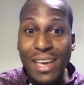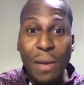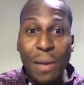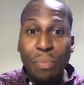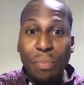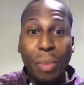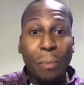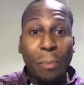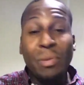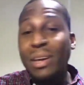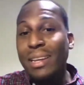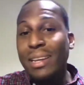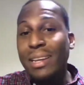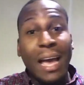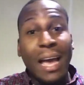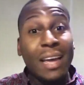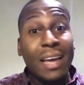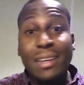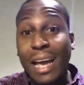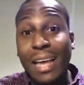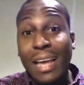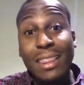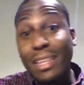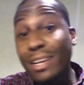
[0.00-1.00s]
Right. But
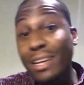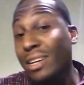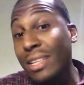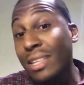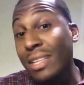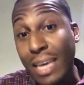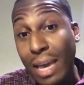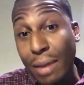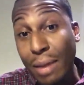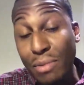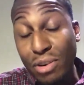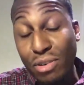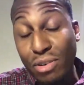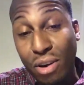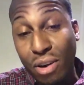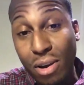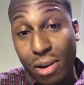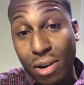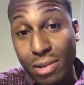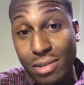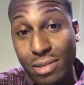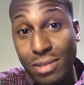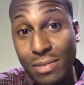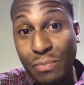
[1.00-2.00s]
I literally came
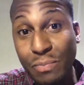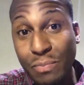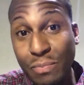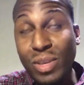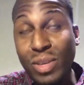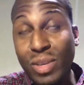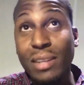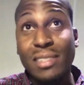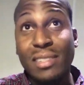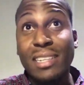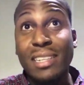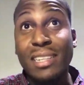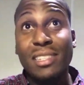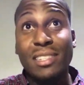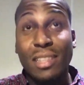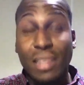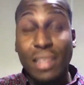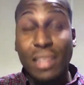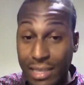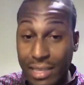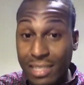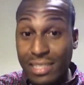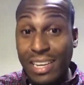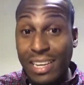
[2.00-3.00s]
across a taste like
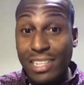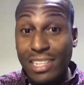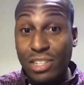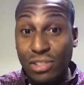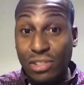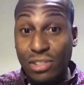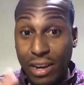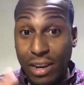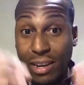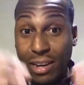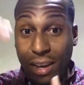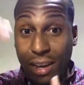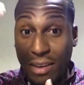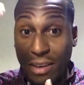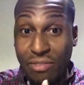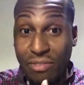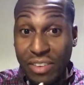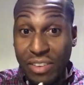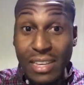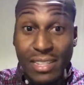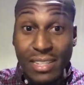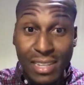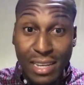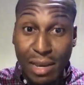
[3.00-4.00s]
the Tasty Trade uh,
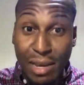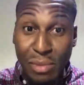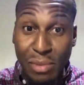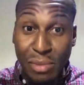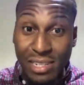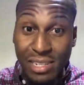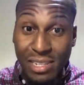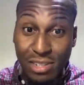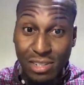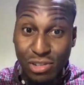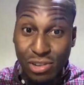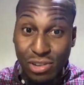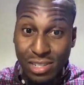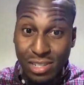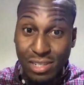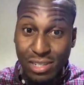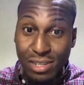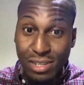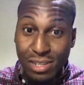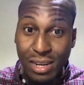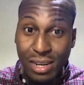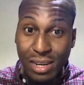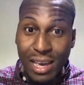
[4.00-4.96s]
fees and commission structure.